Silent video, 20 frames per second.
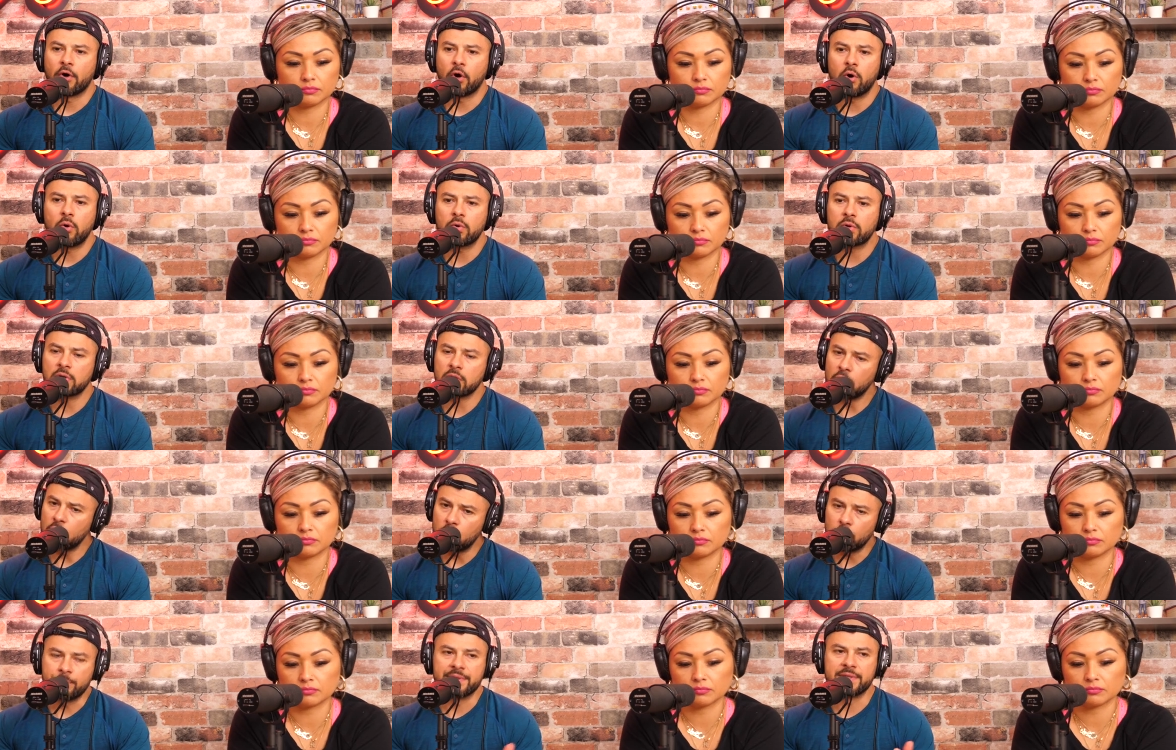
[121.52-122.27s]
Speaker 1: the whole
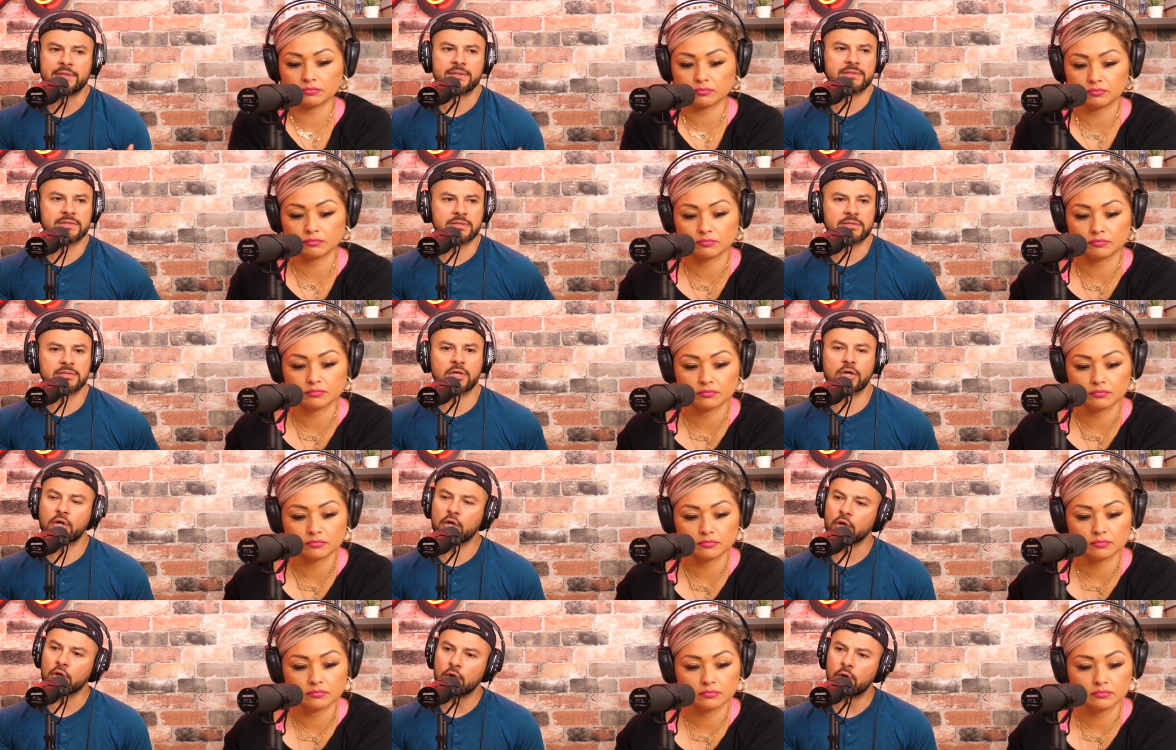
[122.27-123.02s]
globe is. It's a
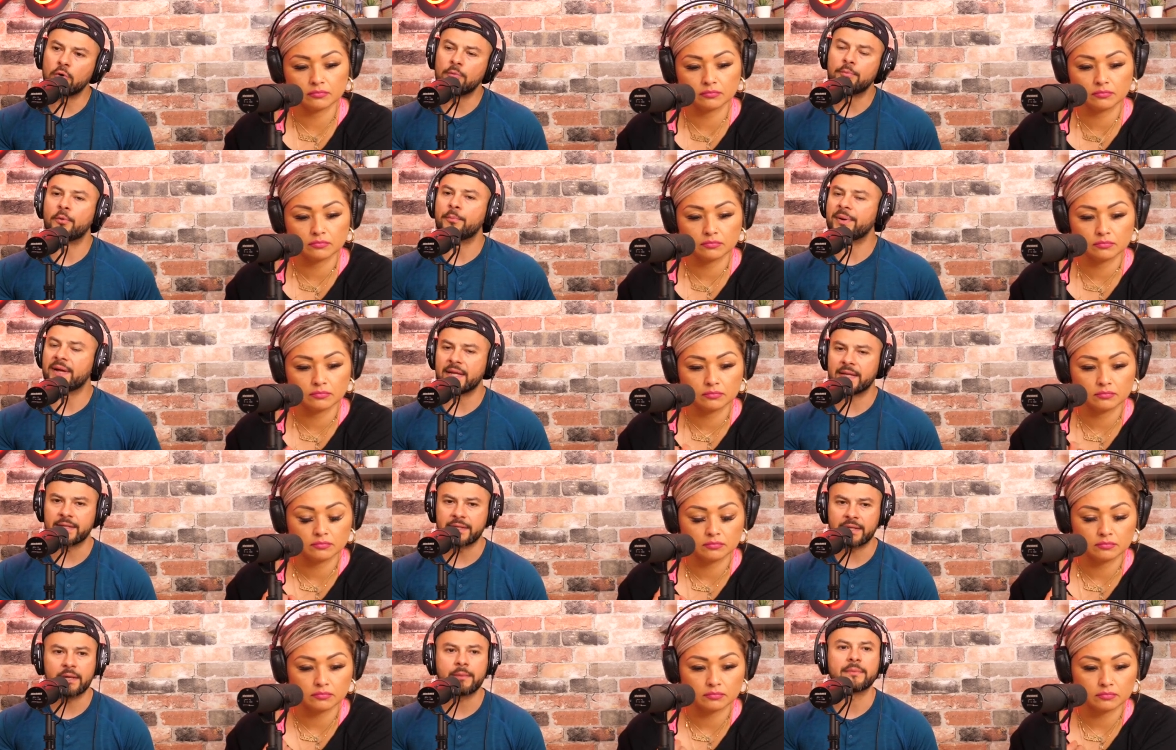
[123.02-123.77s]
global
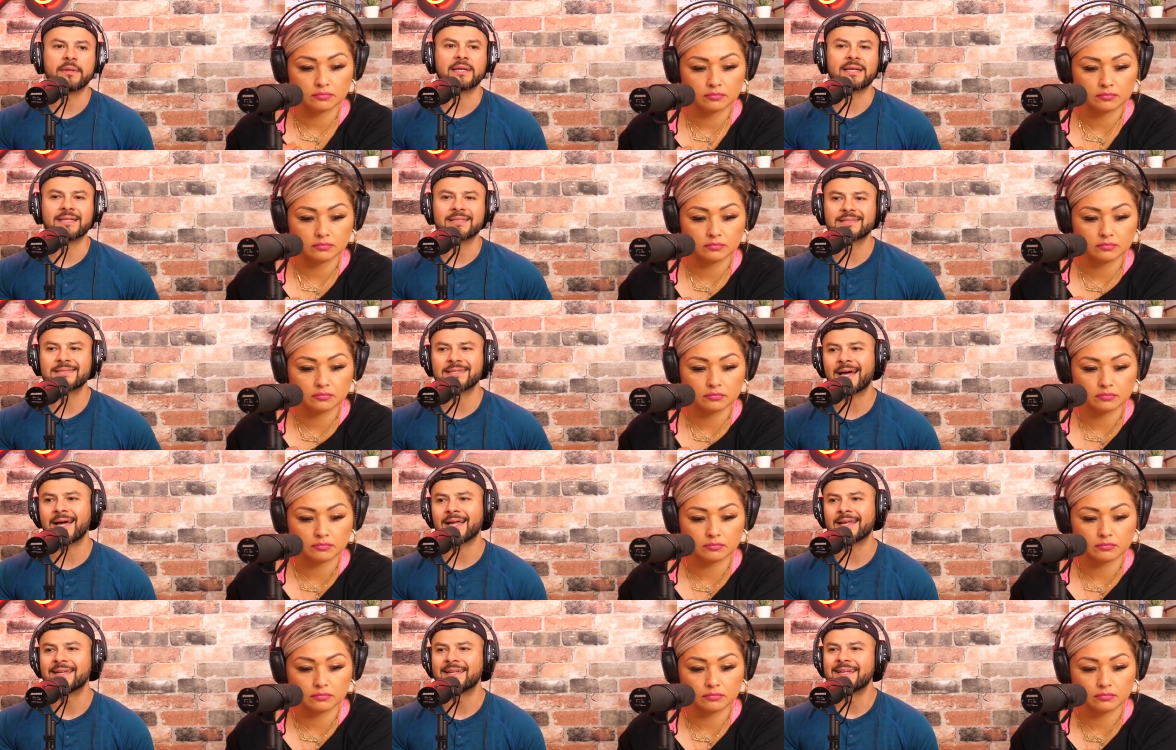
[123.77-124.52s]
pandemic. It's
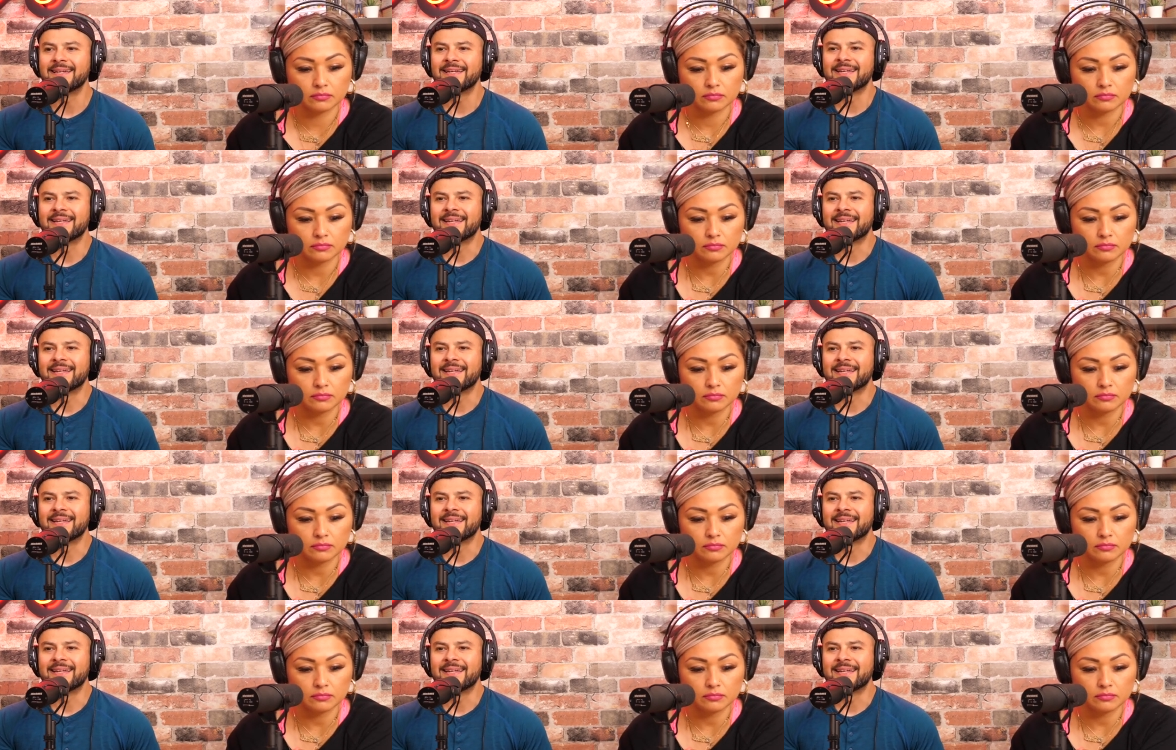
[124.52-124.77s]
not.